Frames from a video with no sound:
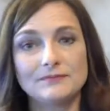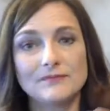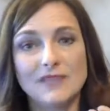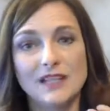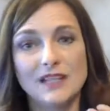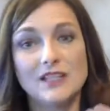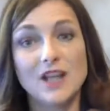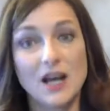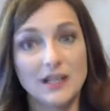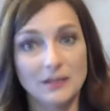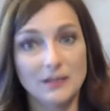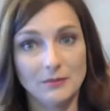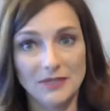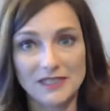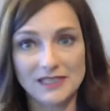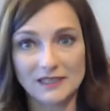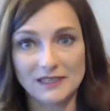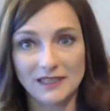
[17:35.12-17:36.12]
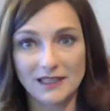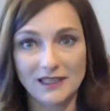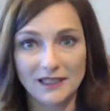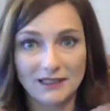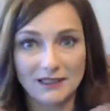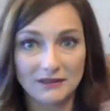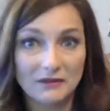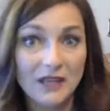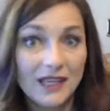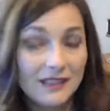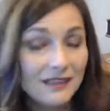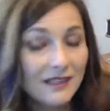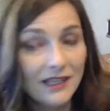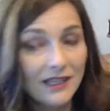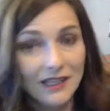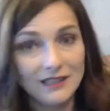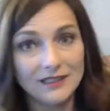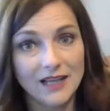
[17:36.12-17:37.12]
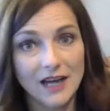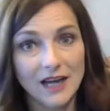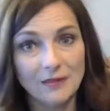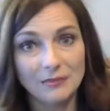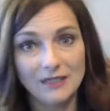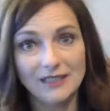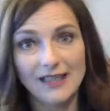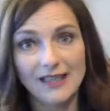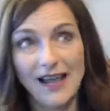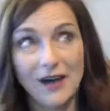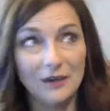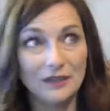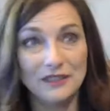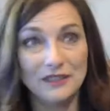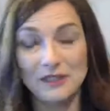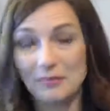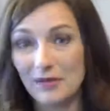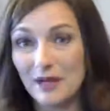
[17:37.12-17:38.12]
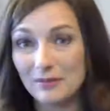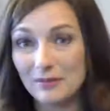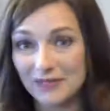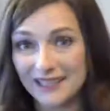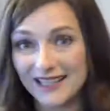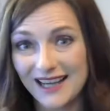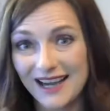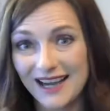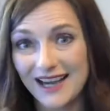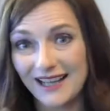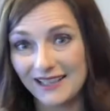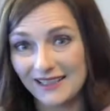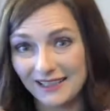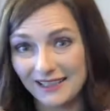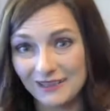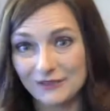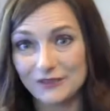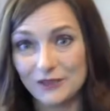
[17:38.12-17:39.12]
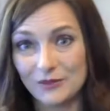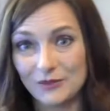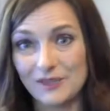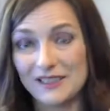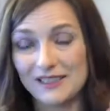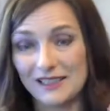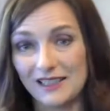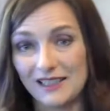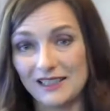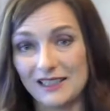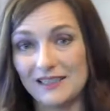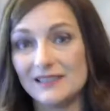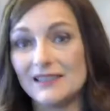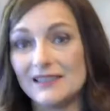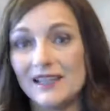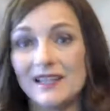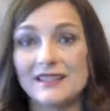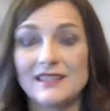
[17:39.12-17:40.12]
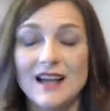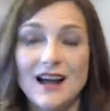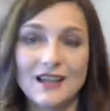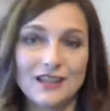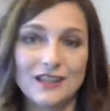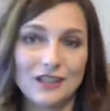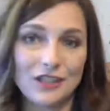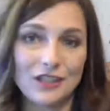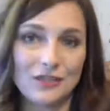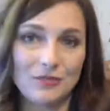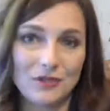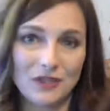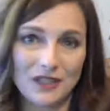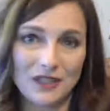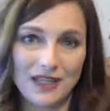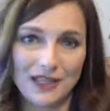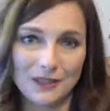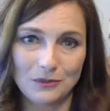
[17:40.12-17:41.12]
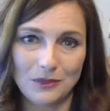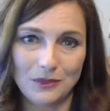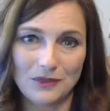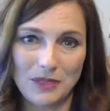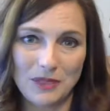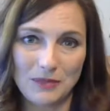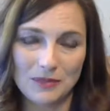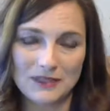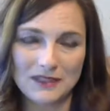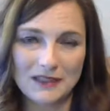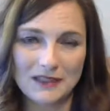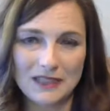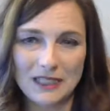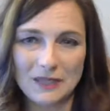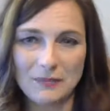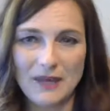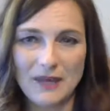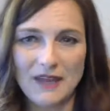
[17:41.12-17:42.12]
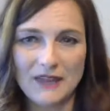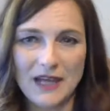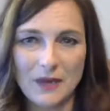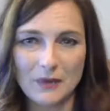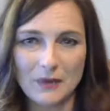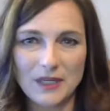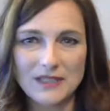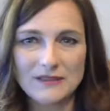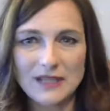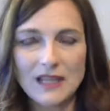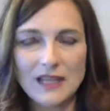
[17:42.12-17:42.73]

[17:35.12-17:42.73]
anonymous and not be out in the public eye influencing and talking and communicating with people. So think about that one.